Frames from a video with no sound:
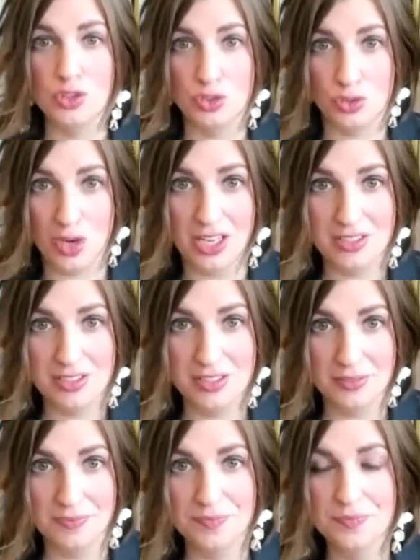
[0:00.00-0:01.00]

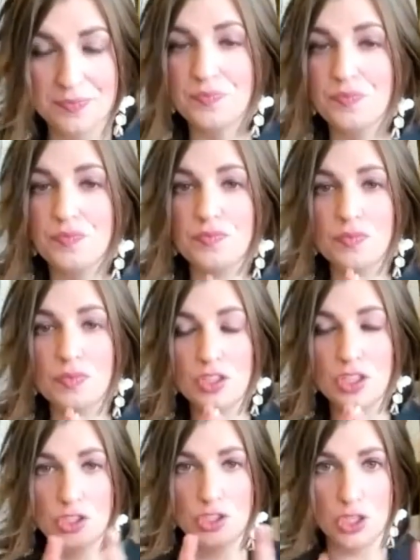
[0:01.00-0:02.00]
trust.
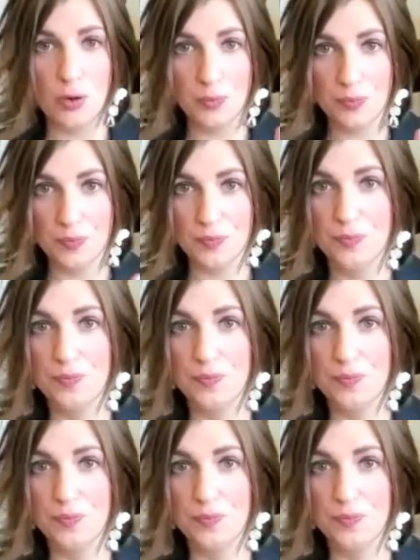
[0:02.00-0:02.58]
So